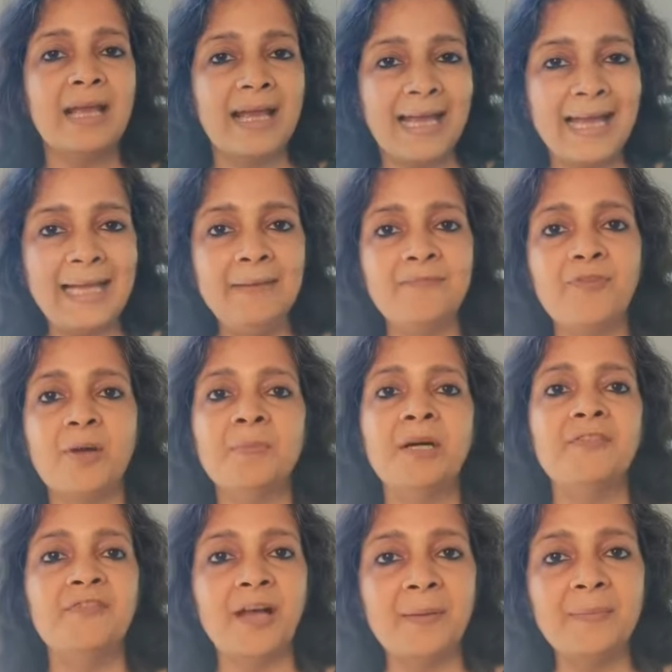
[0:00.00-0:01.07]
help from
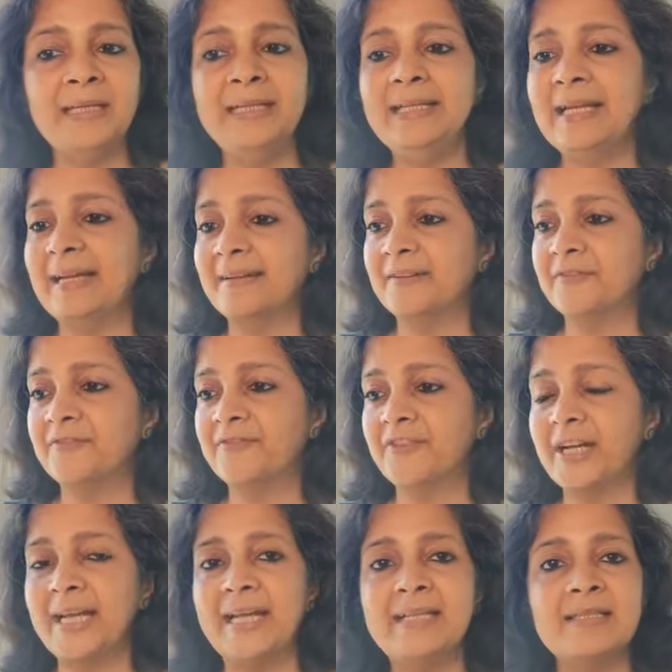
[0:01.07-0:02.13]
her family and her
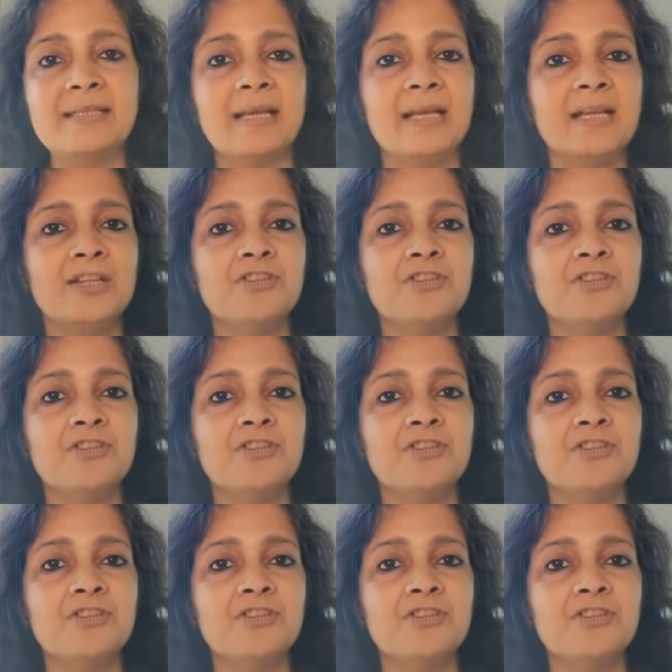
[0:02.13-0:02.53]
friends.